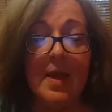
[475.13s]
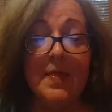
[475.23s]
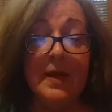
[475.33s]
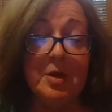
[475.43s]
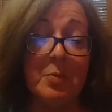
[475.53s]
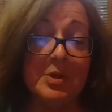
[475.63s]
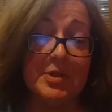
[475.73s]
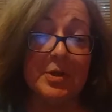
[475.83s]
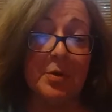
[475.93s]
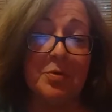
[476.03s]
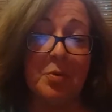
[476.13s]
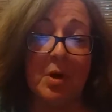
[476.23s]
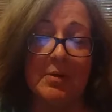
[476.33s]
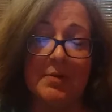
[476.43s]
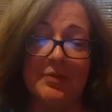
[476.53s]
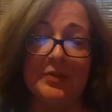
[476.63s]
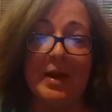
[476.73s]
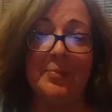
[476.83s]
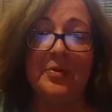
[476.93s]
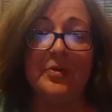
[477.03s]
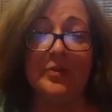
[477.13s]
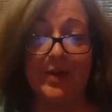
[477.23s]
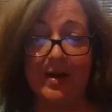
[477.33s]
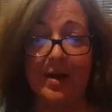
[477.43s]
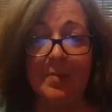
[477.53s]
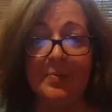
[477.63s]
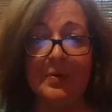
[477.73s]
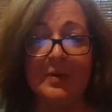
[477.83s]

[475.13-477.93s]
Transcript: And then you'll want to go through all of the steps to set up